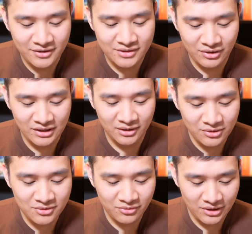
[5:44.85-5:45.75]
is grade
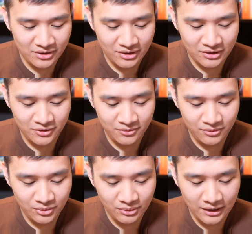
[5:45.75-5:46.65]
3 or greater and
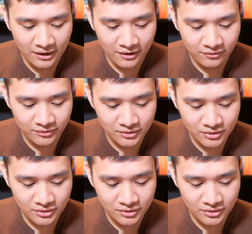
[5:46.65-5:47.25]
you have